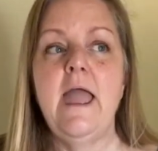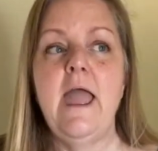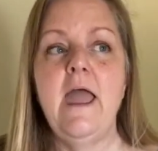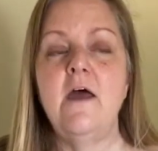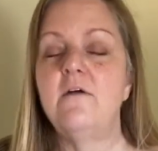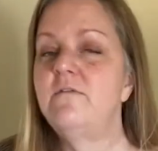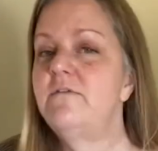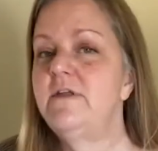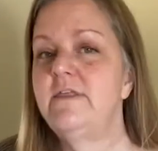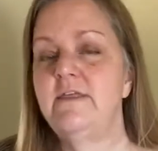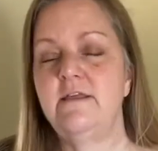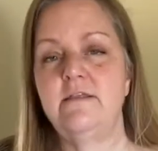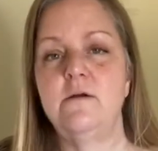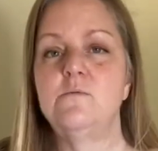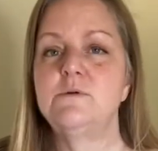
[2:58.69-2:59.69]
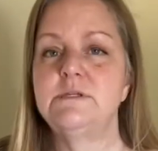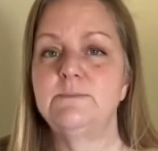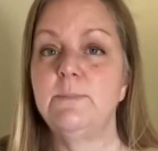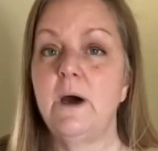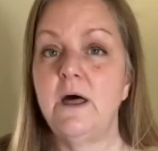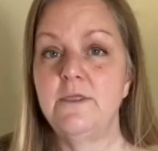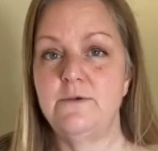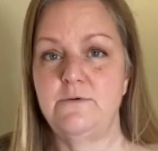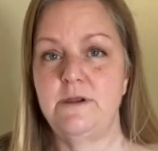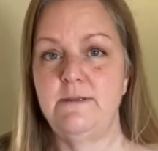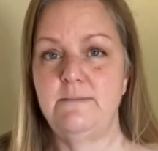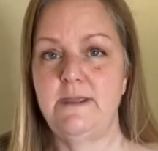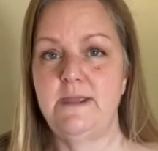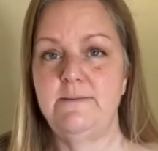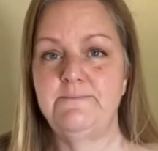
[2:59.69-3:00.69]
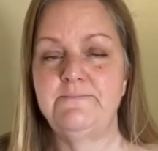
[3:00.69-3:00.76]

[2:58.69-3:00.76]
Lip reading: everything that was bothering me.